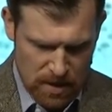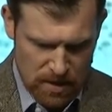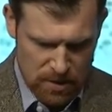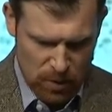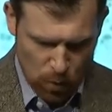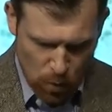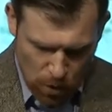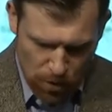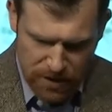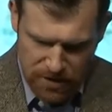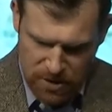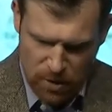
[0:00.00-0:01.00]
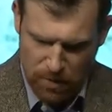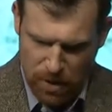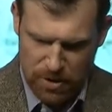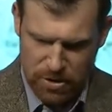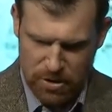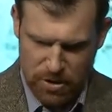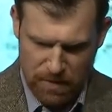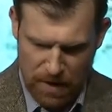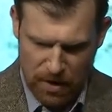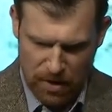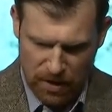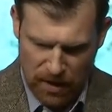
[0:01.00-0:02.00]
to worry so much
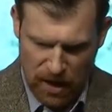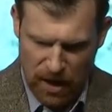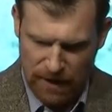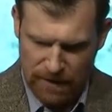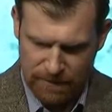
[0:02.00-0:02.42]
about our God